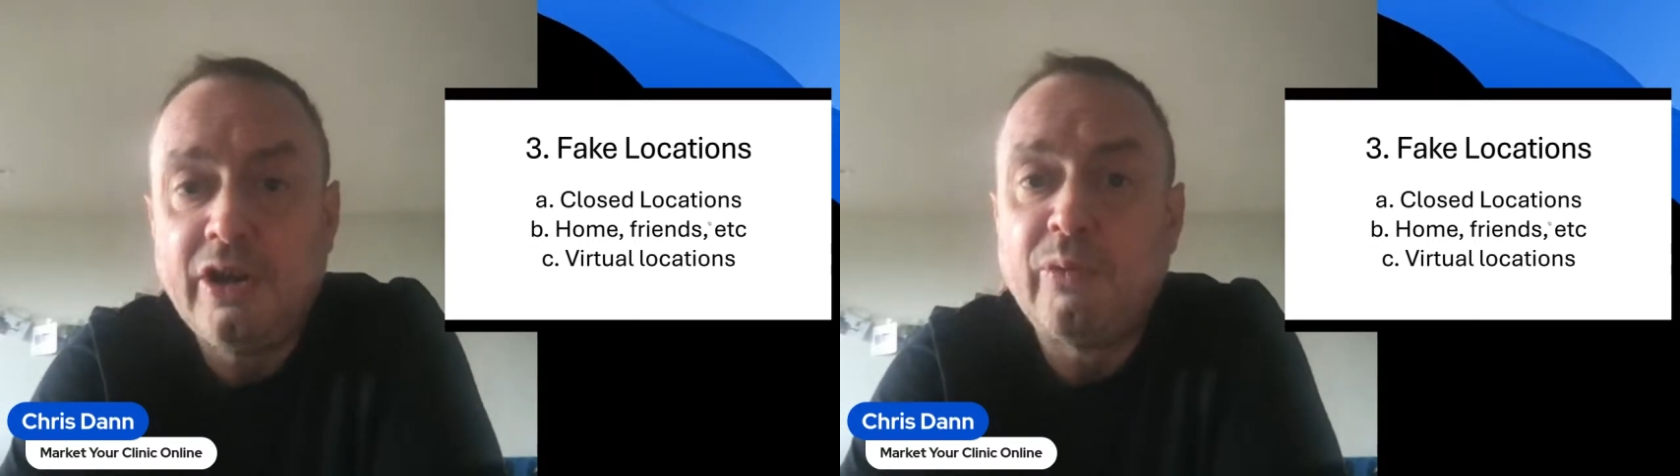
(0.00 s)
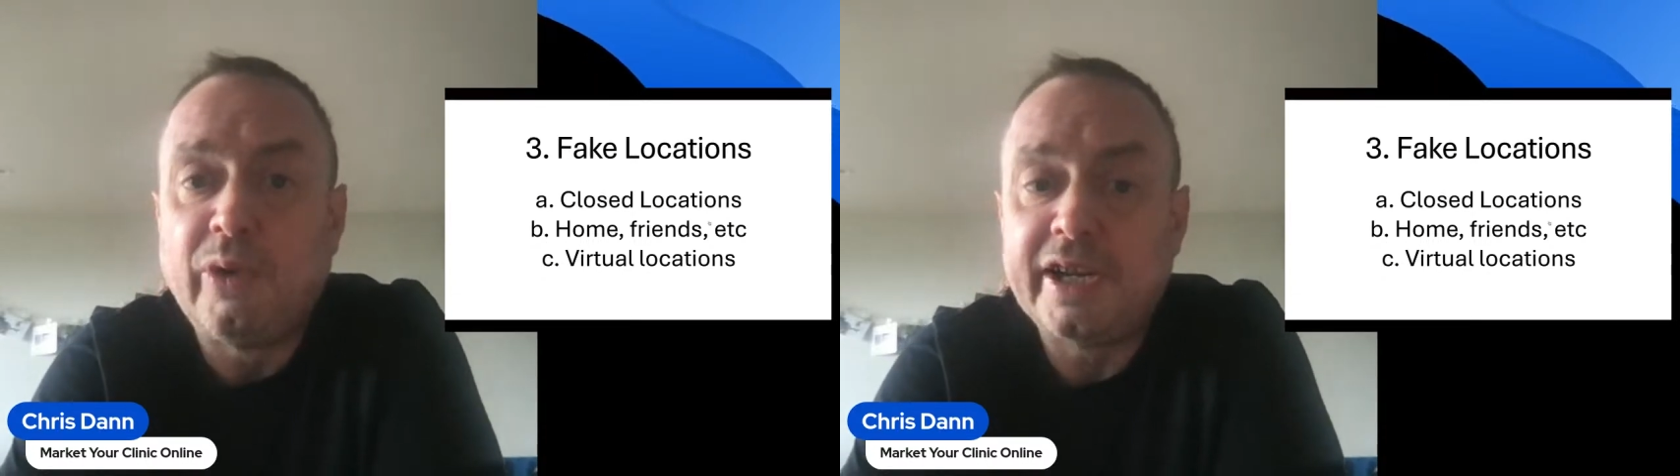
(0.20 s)

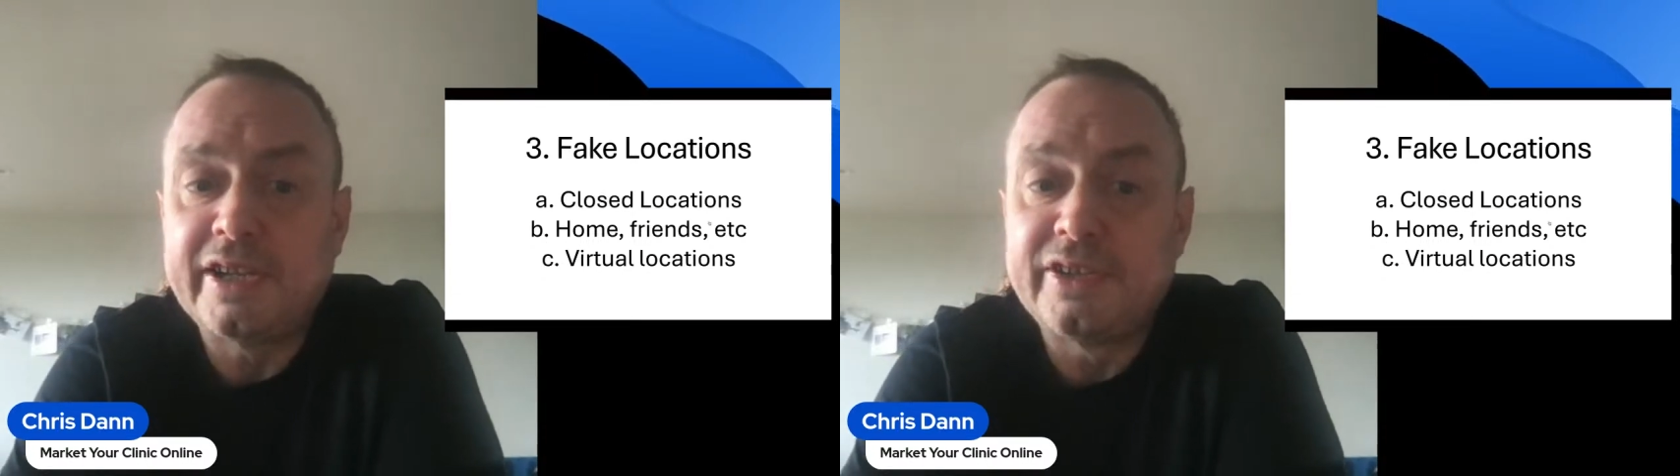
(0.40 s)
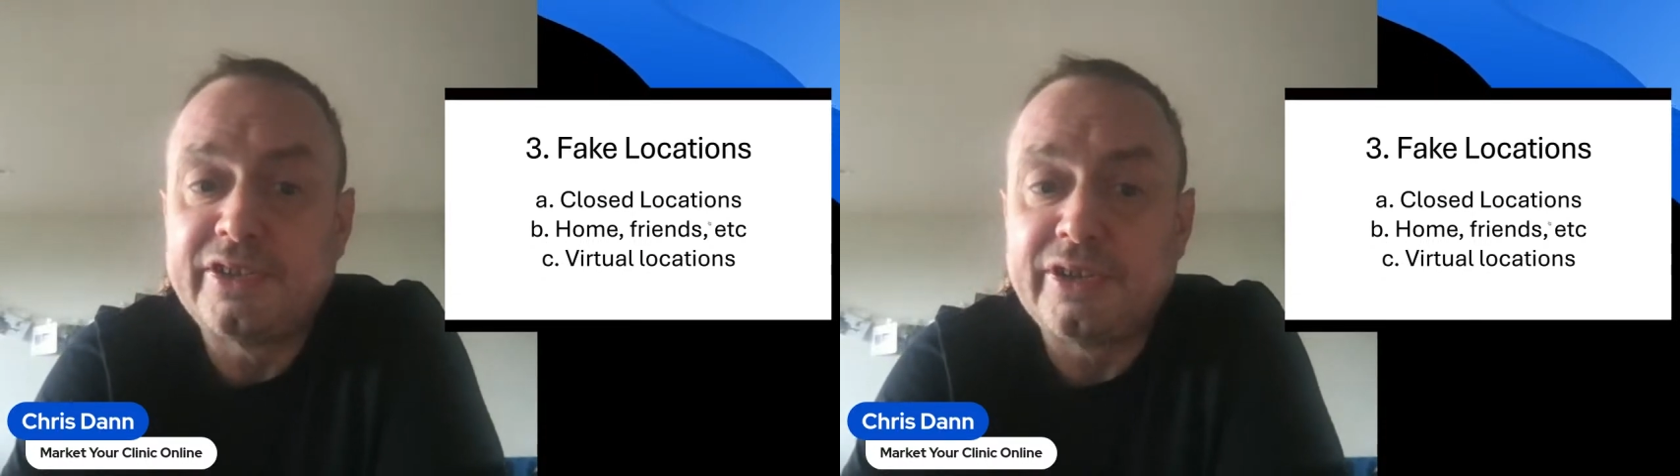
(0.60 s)
What I
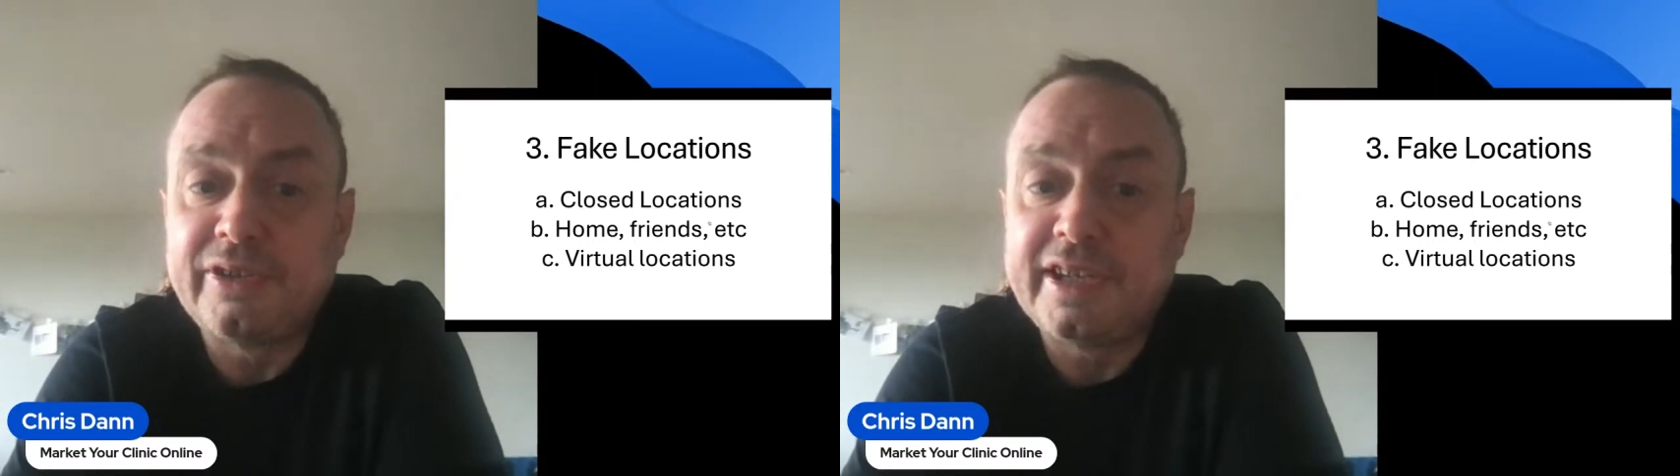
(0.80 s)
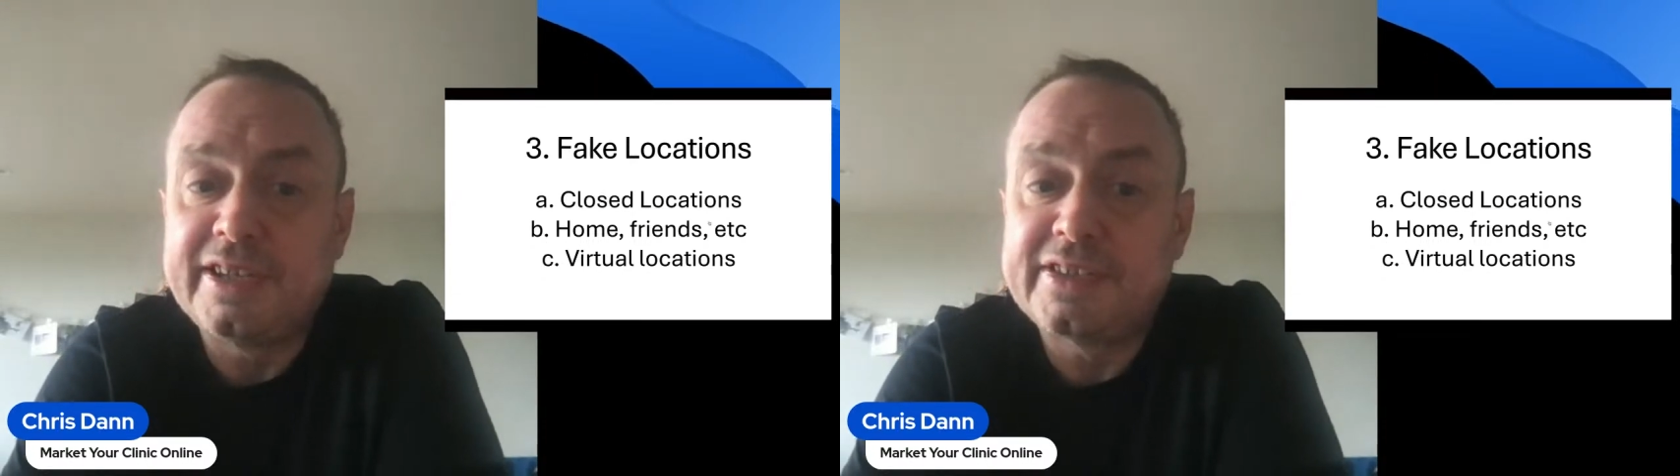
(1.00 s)
can do
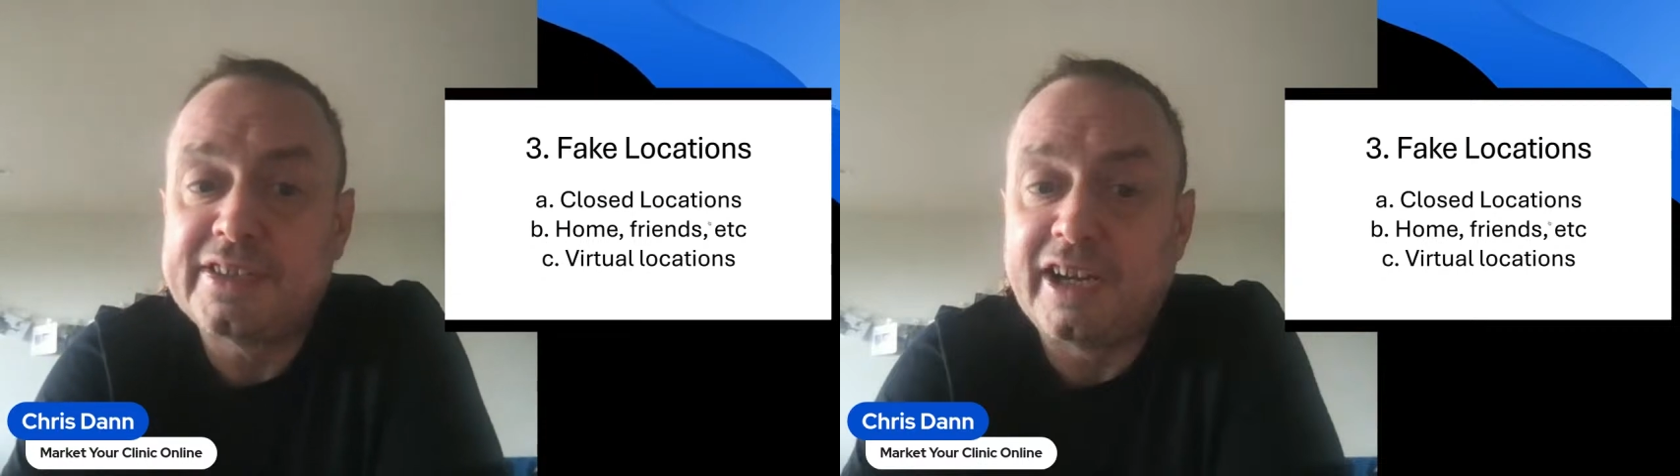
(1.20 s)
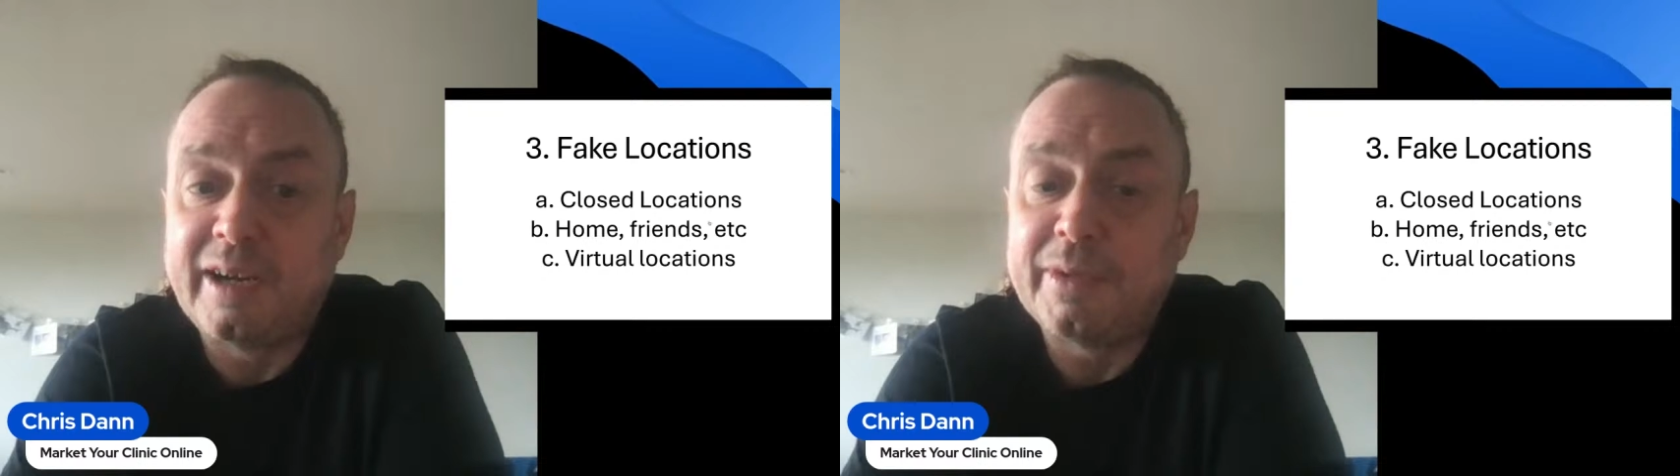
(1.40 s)
is
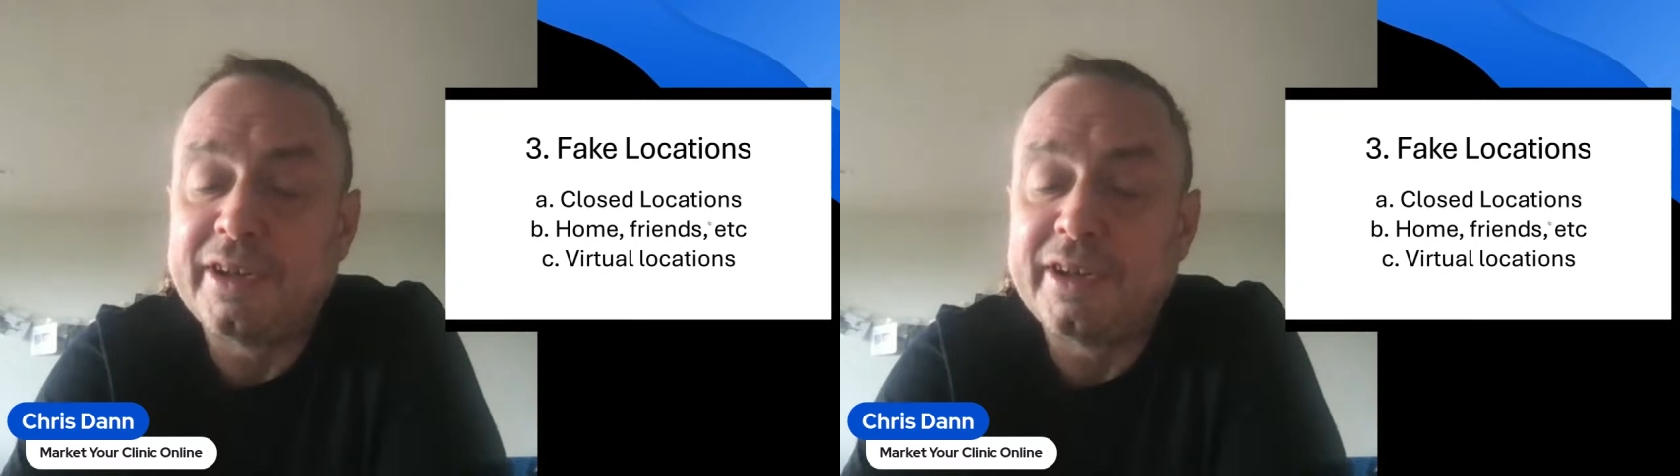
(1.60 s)
set up